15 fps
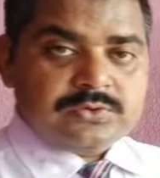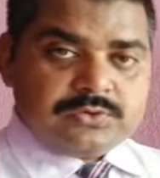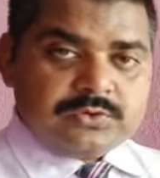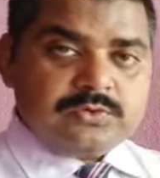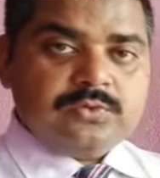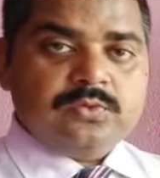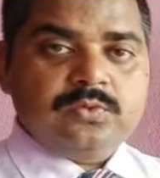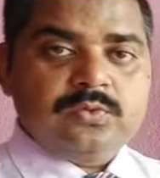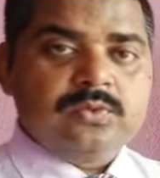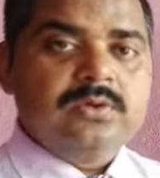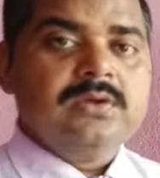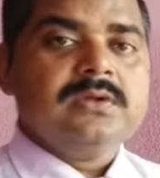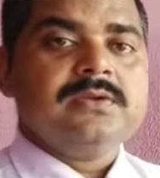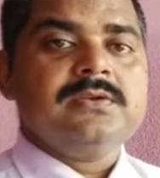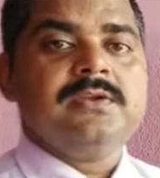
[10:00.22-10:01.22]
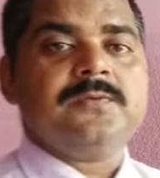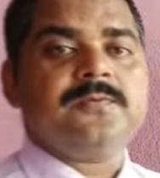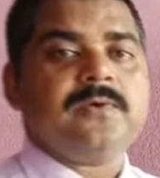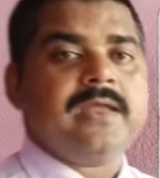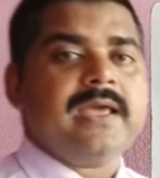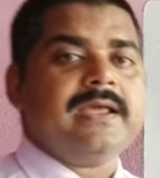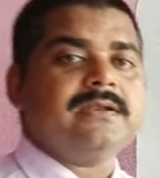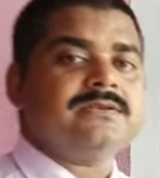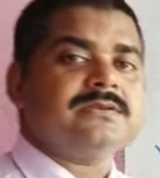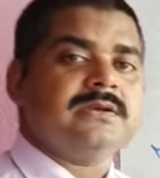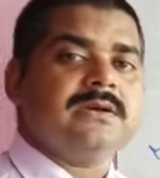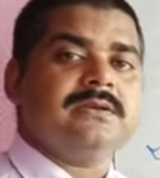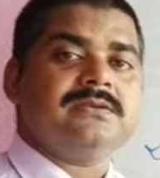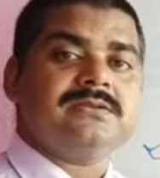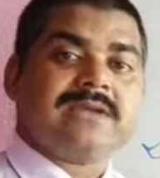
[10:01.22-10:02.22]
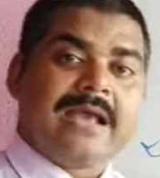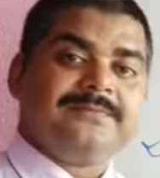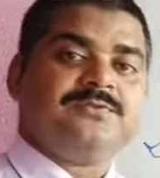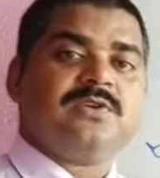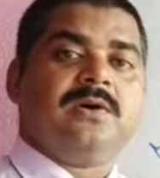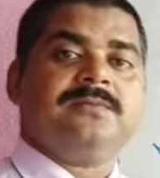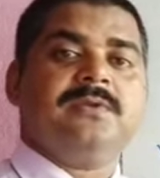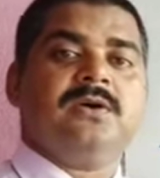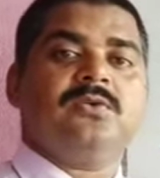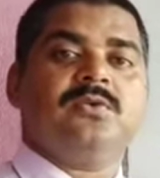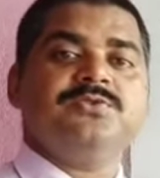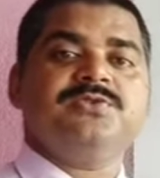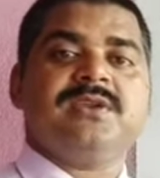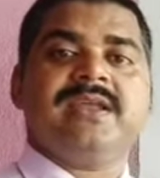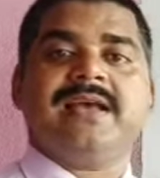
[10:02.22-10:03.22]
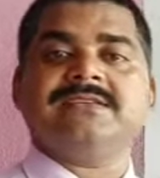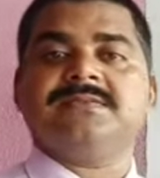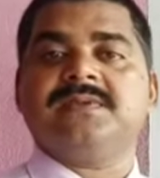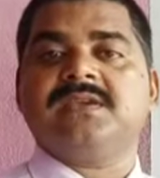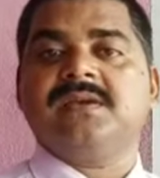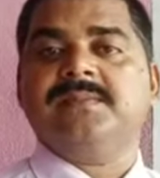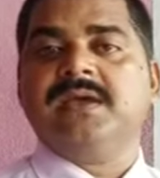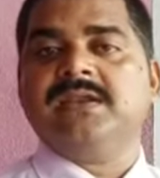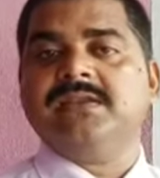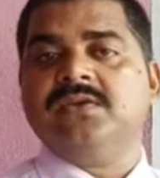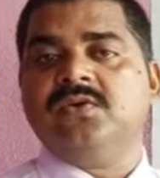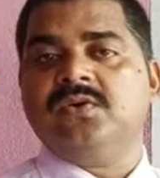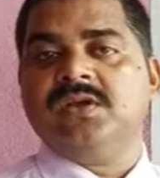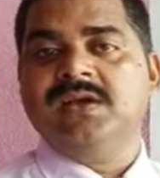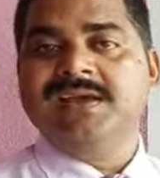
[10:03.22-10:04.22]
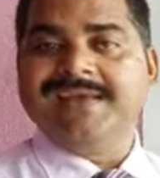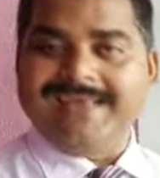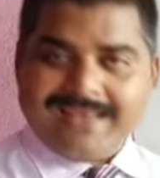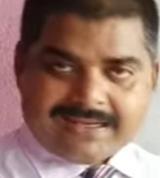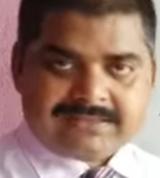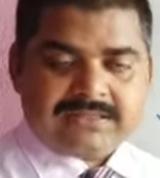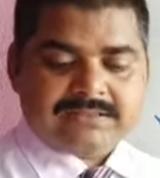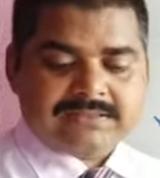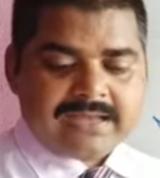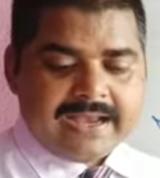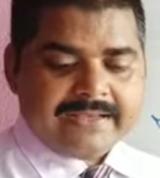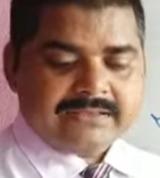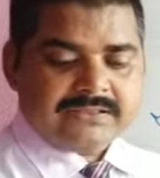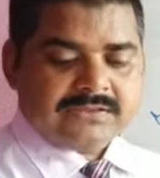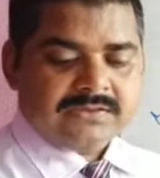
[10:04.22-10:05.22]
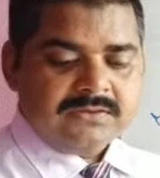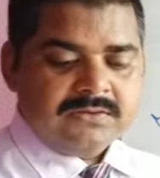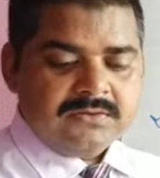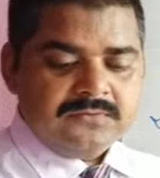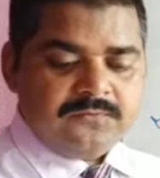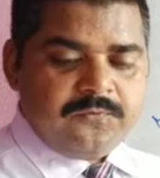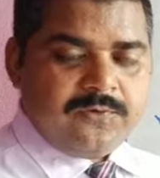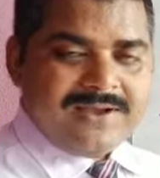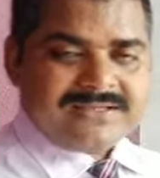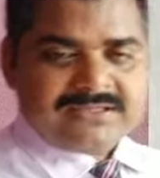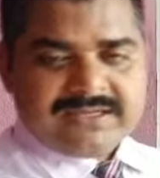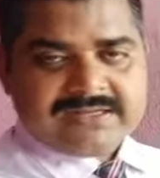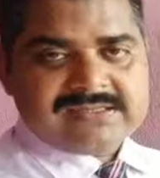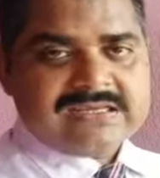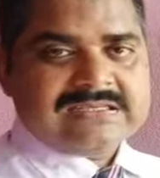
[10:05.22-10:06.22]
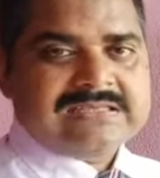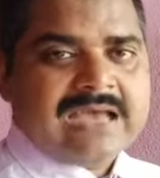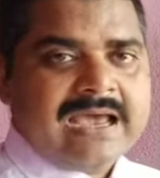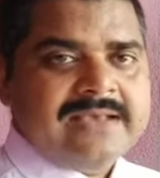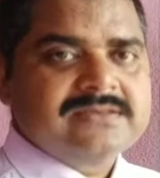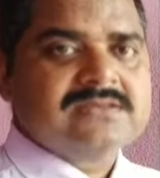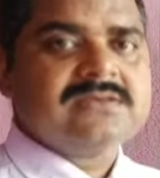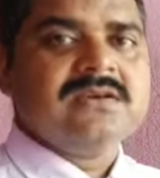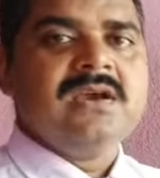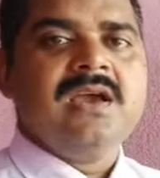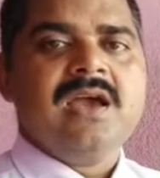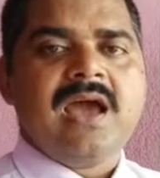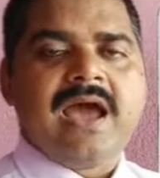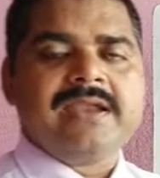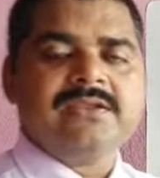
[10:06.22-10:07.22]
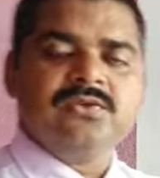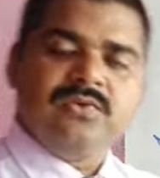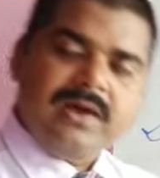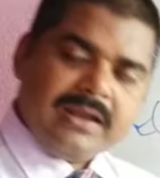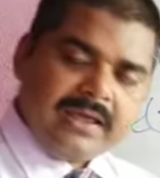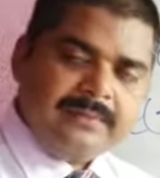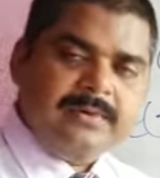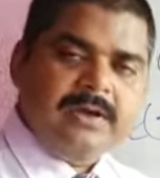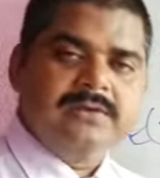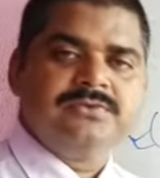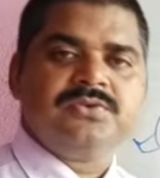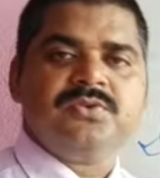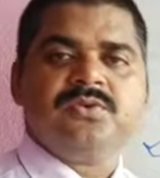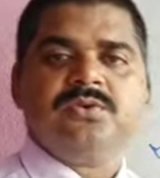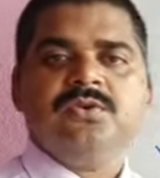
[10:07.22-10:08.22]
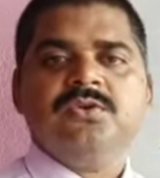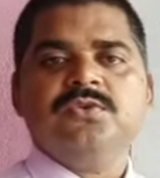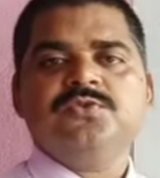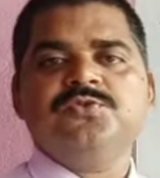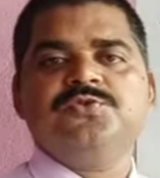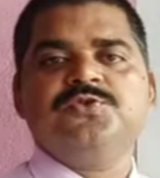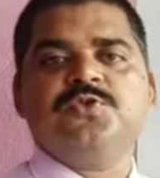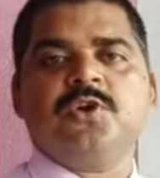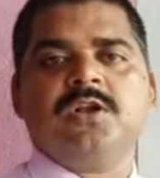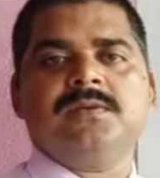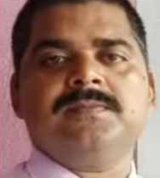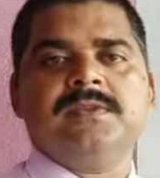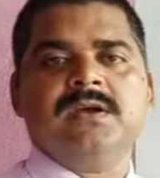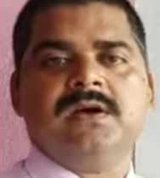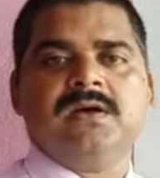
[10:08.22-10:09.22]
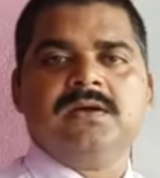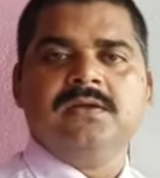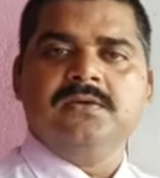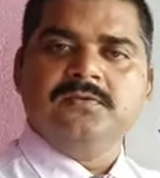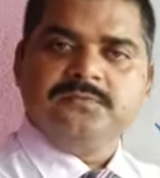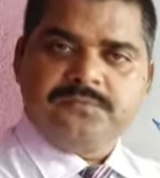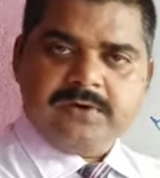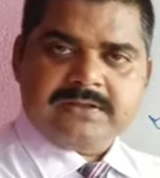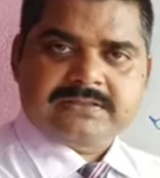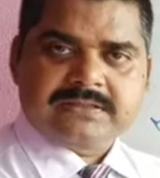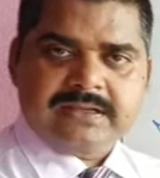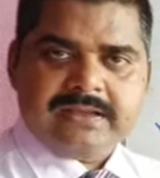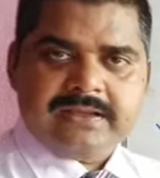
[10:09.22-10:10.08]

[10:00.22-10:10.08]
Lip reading: two different types of the question has been given your exercise, first exercise, and you are able to solve the first